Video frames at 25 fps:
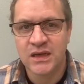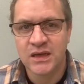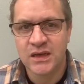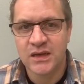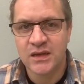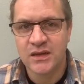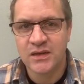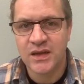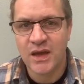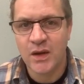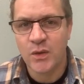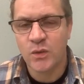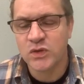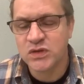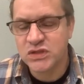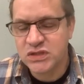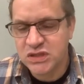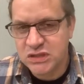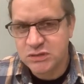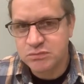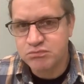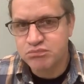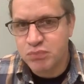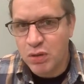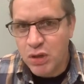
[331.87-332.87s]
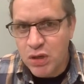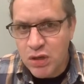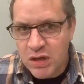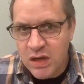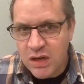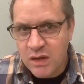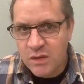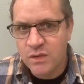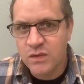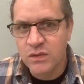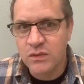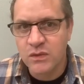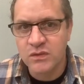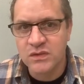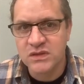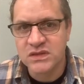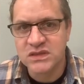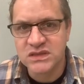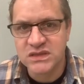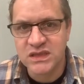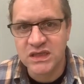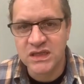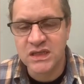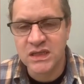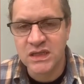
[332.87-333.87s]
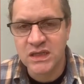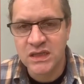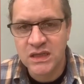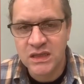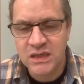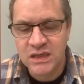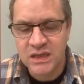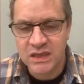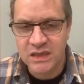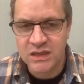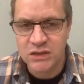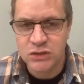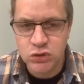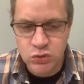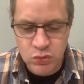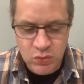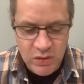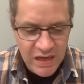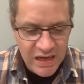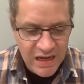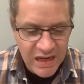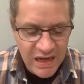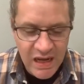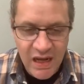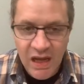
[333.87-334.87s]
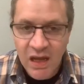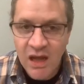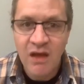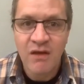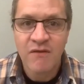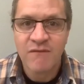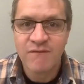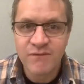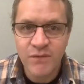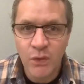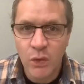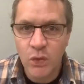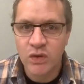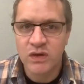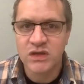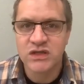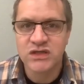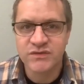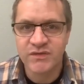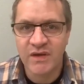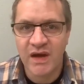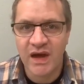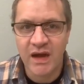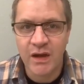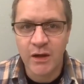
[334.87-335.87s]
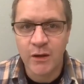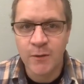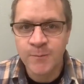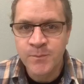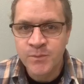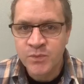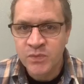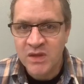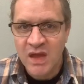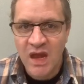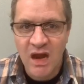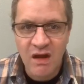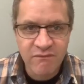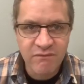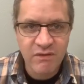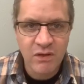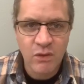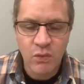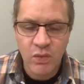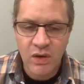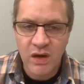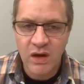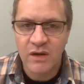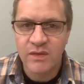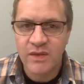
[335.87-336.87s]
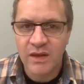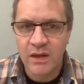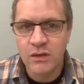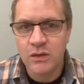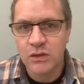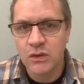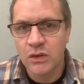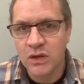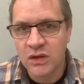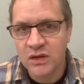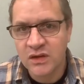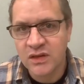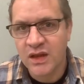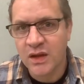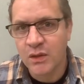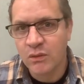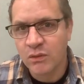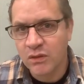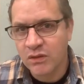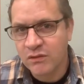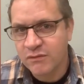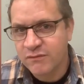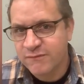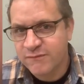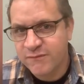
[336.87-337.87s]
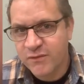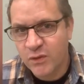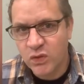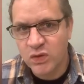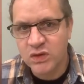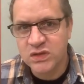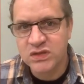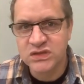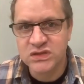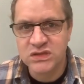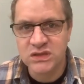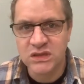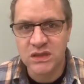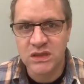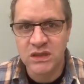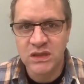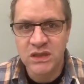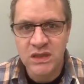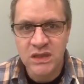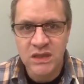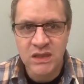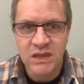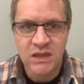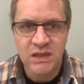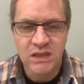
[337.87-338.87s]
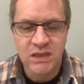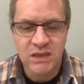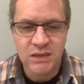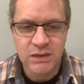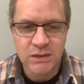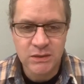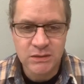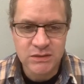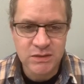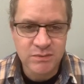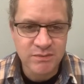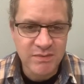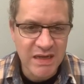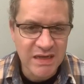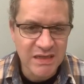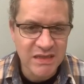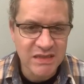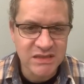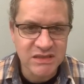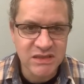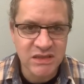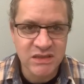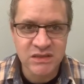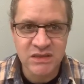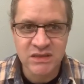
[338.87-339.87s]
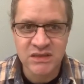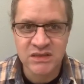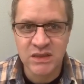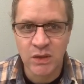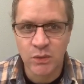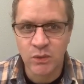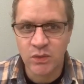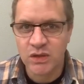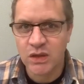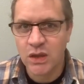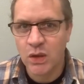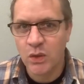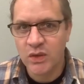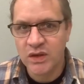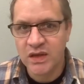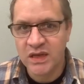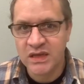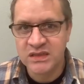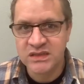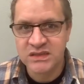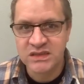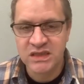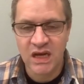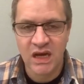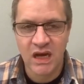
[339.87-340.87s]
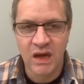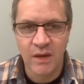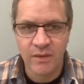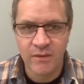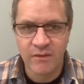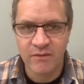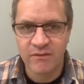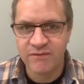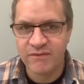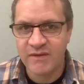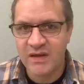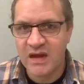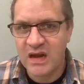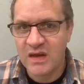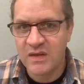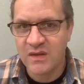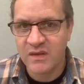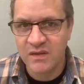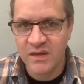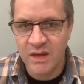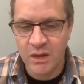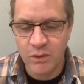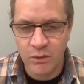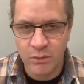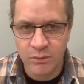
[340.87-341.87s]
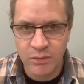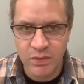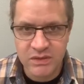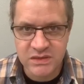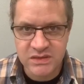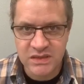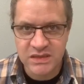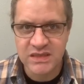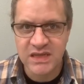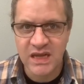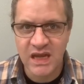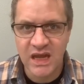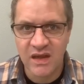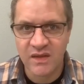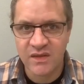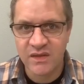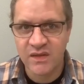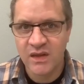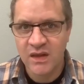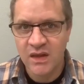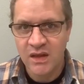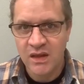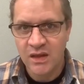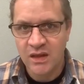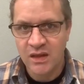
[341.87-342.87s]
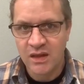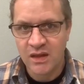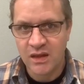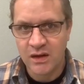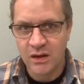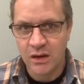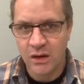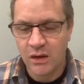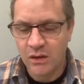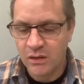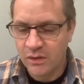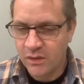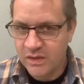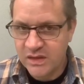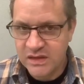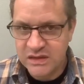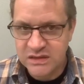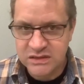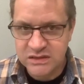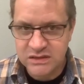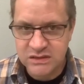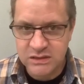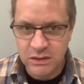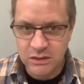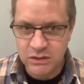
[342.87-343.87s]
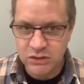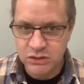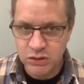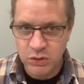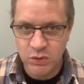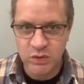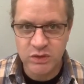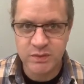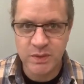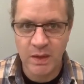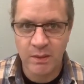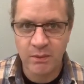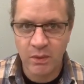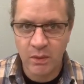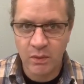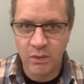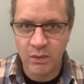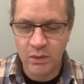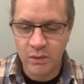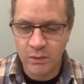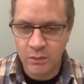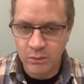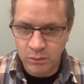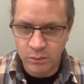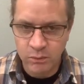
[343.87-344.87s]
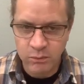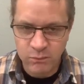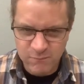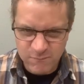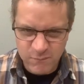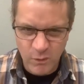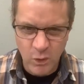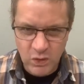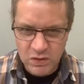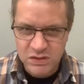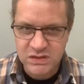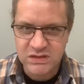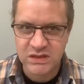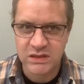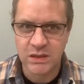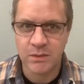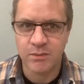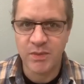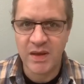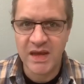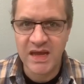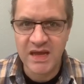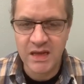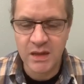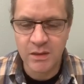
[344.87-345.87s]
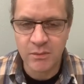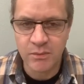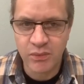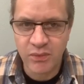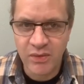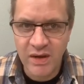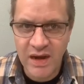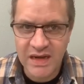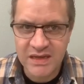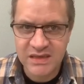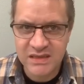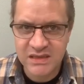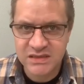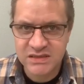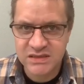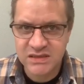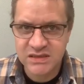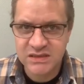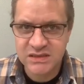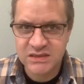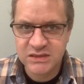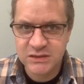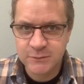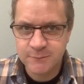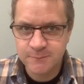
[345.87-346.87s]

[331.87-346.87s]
they were just burning through the city like a dry forest fire. Everywhere they looked, they were forced to make decisions that would go against God, their faith. They were put to death. And all of these Jewish people were forced into pagan practices.